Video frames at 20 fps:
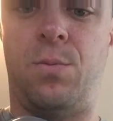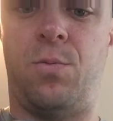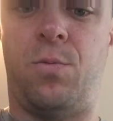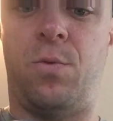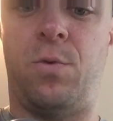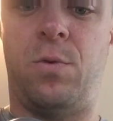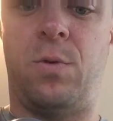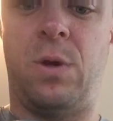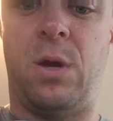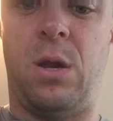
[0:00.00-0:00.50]

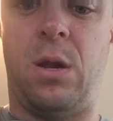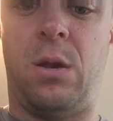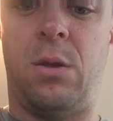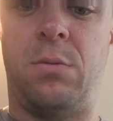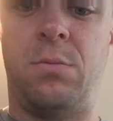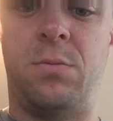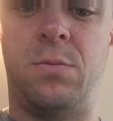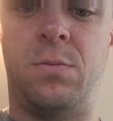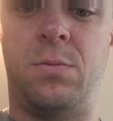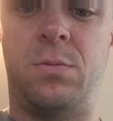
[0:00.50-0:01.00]
Really
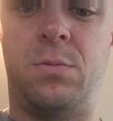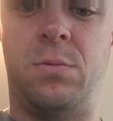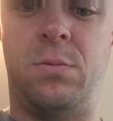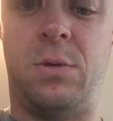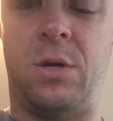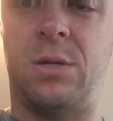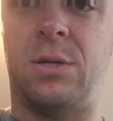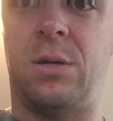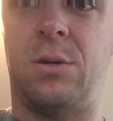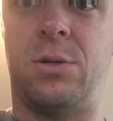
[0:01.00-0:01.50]

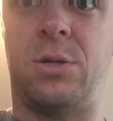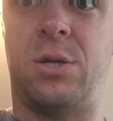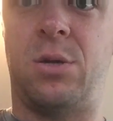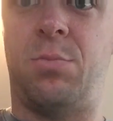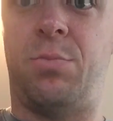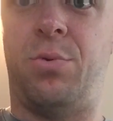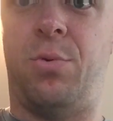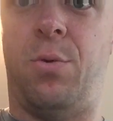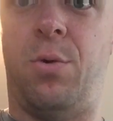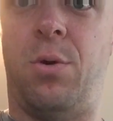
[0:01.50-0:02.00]
doesn't
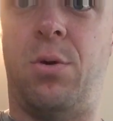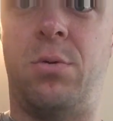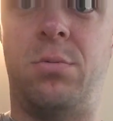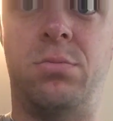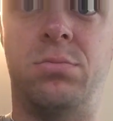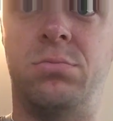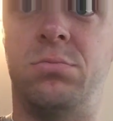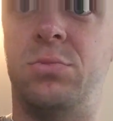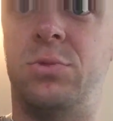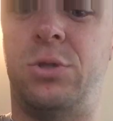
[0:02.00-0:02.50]
support
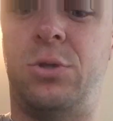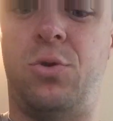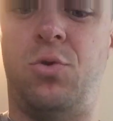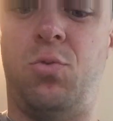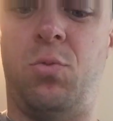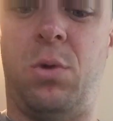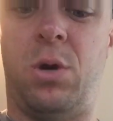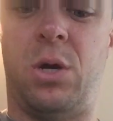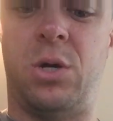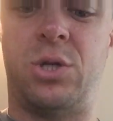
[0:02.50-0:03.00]

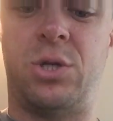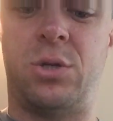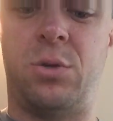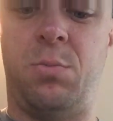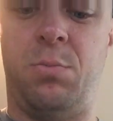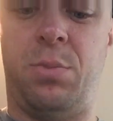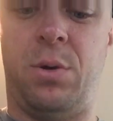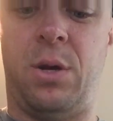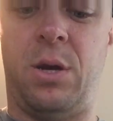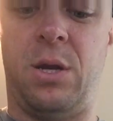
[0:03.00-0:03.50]
too much,
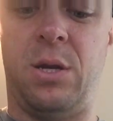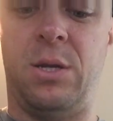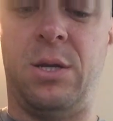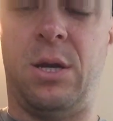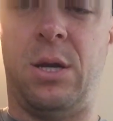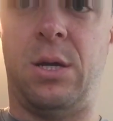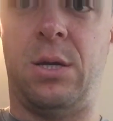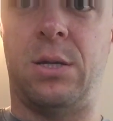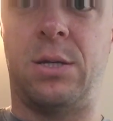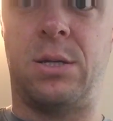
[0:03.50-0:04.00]
but it
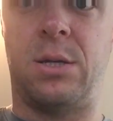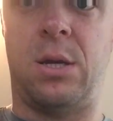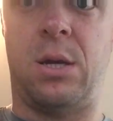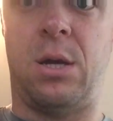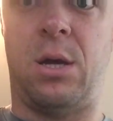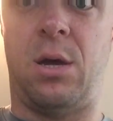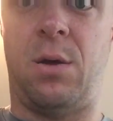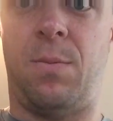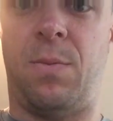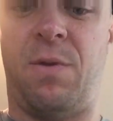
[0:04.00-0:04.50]
does,
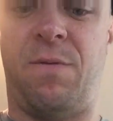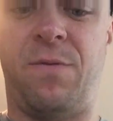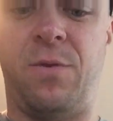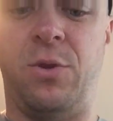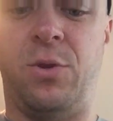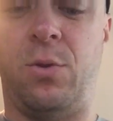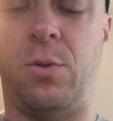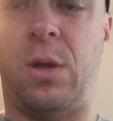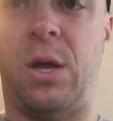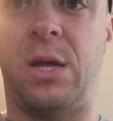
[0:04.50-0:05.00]
if
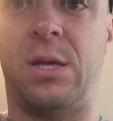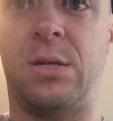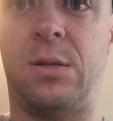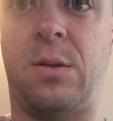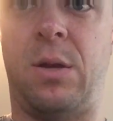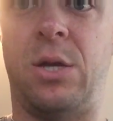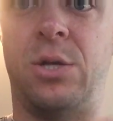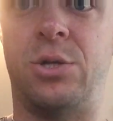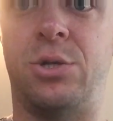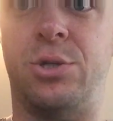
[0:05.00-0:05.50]
you do like to
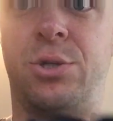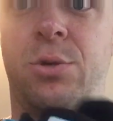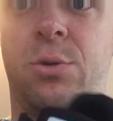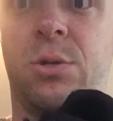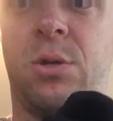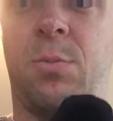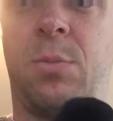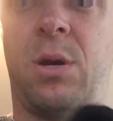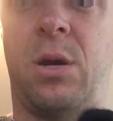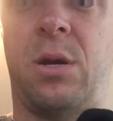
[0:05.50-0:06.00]
lace your
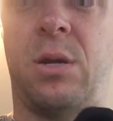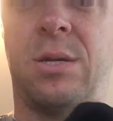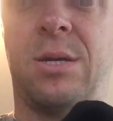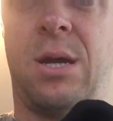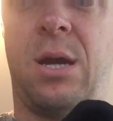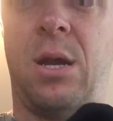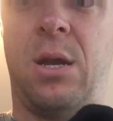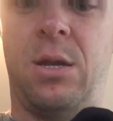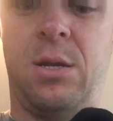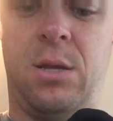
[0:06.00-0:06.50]
shoes up kind of
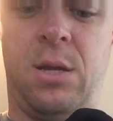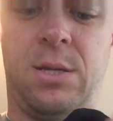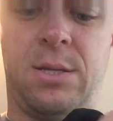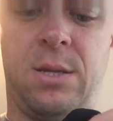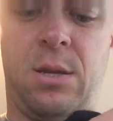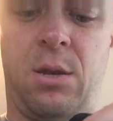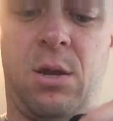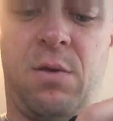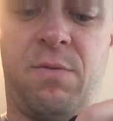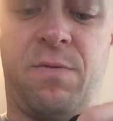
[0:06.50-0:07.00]
tight,
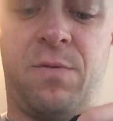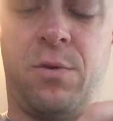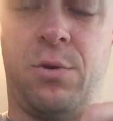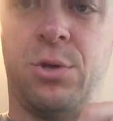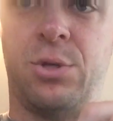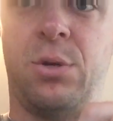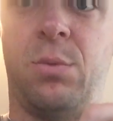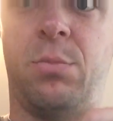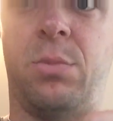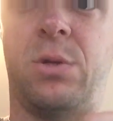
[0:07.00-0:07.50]
it's enough
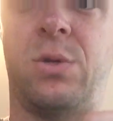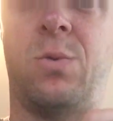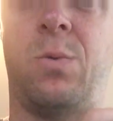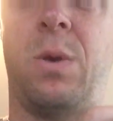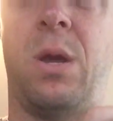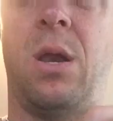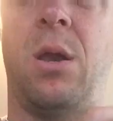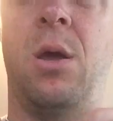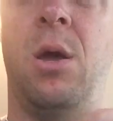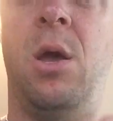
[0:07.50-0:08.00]
cushion
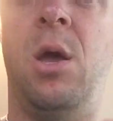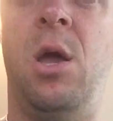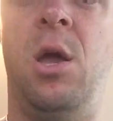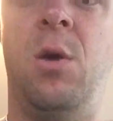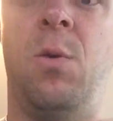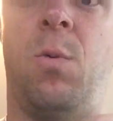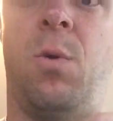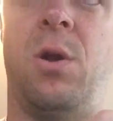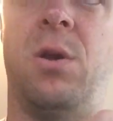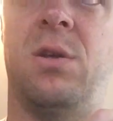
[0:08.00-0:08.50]
between
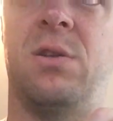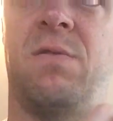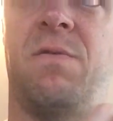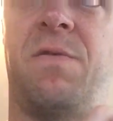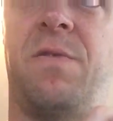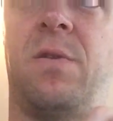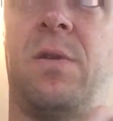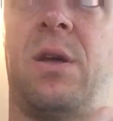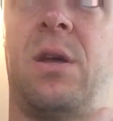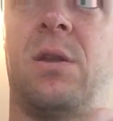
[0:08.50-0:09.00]
where it doesn't
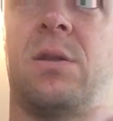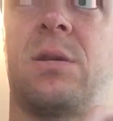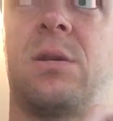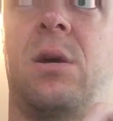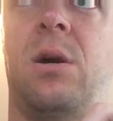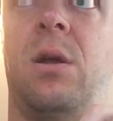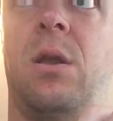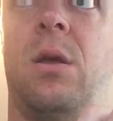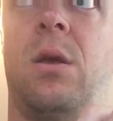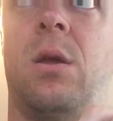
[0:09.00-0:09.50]
feel like it's
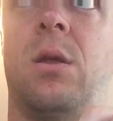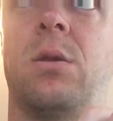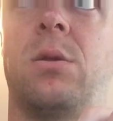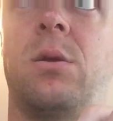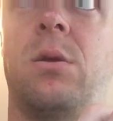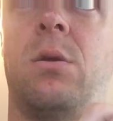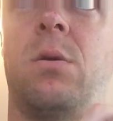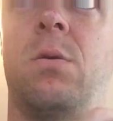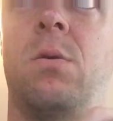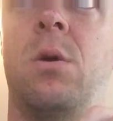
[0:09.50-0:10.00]
cutting
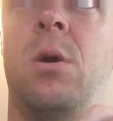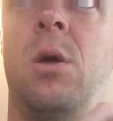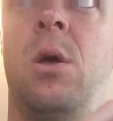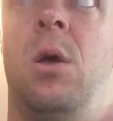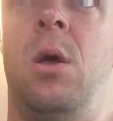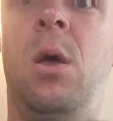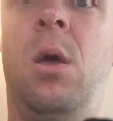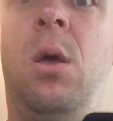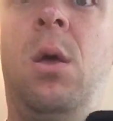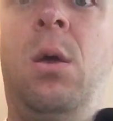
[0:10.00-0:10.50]
into you.
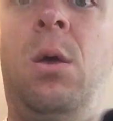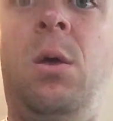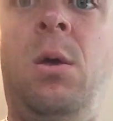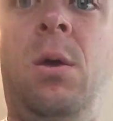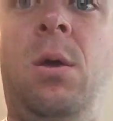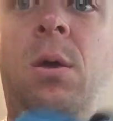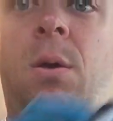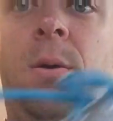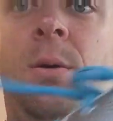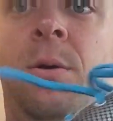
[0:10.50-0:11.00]

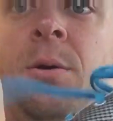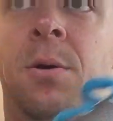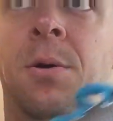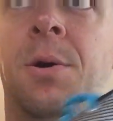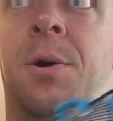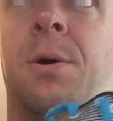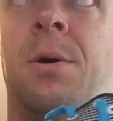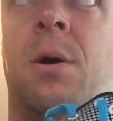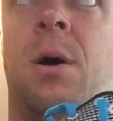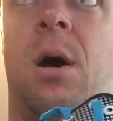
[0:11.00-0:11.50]

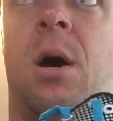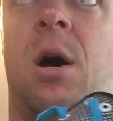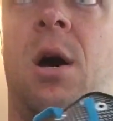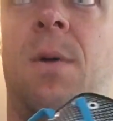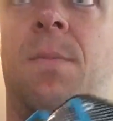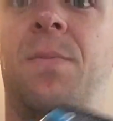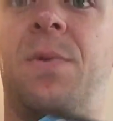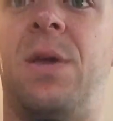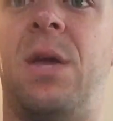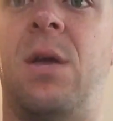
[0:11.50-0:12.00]

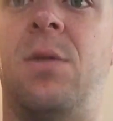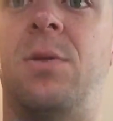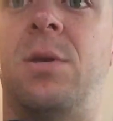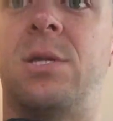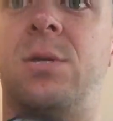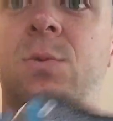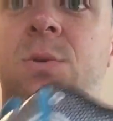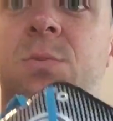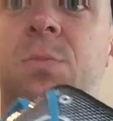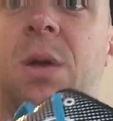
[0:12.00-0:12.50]
Again,
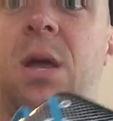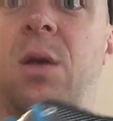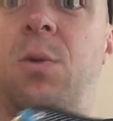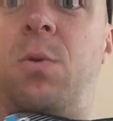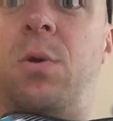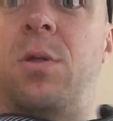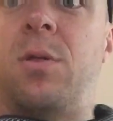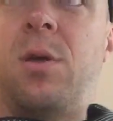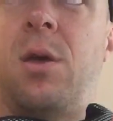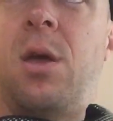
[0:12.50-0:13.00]
this was made
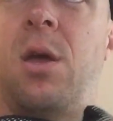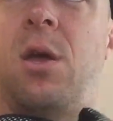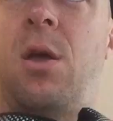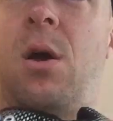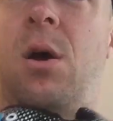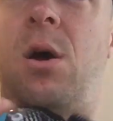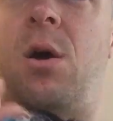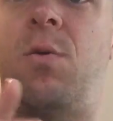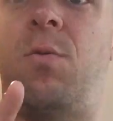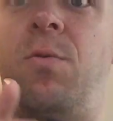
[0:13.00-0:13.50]
with
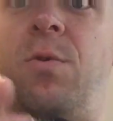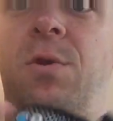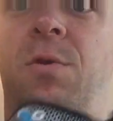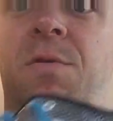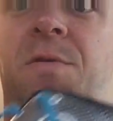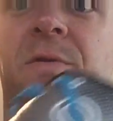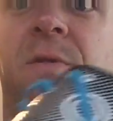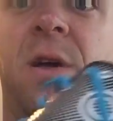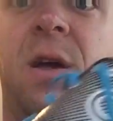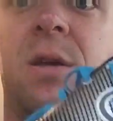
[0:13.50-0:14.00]
a
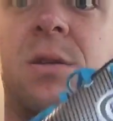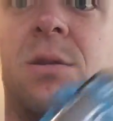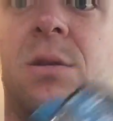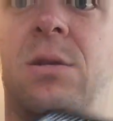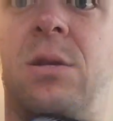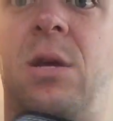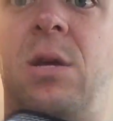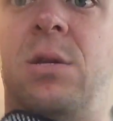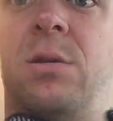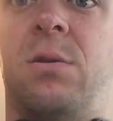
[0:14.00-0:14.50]
real flex
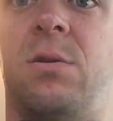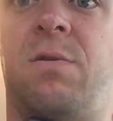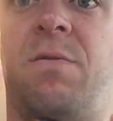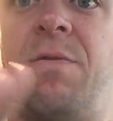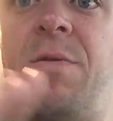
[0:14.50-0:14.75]
design, so it's